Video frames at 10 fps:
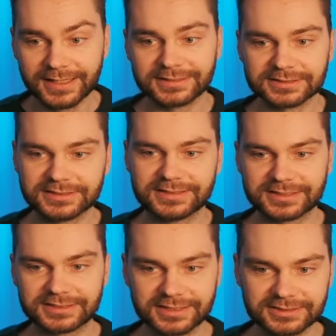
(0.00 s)
and
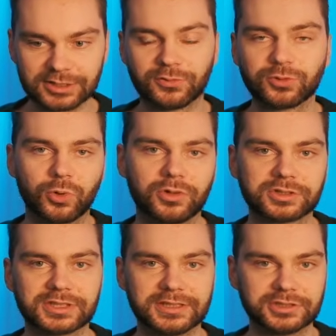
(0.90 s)
that is of
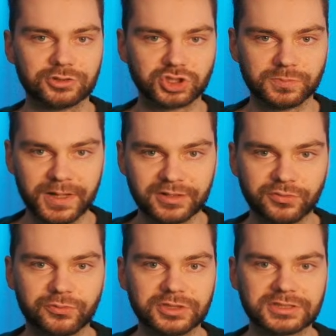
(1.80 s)
course a huge
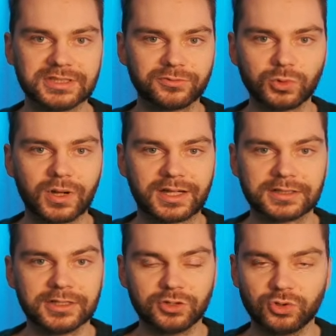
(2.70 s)
benefit if you are
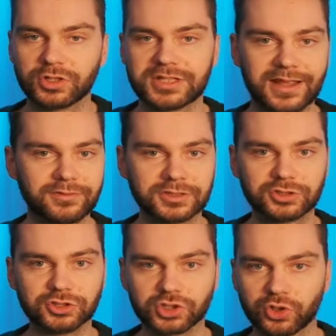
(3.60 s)
not having
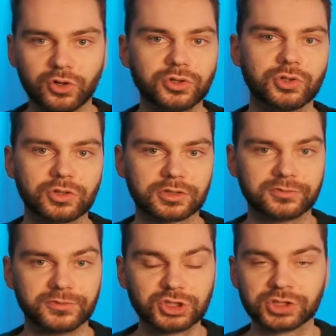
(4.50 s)
to turn your
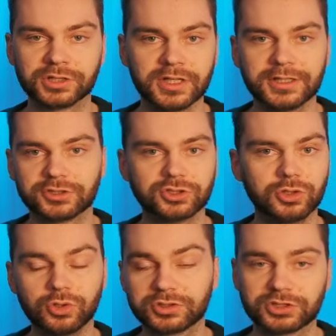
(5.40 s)
vision to
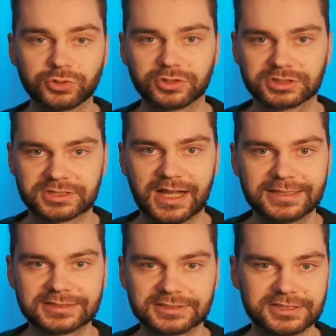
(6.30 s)
look to your
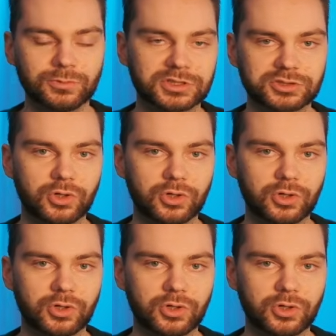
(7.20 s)
sides and see what's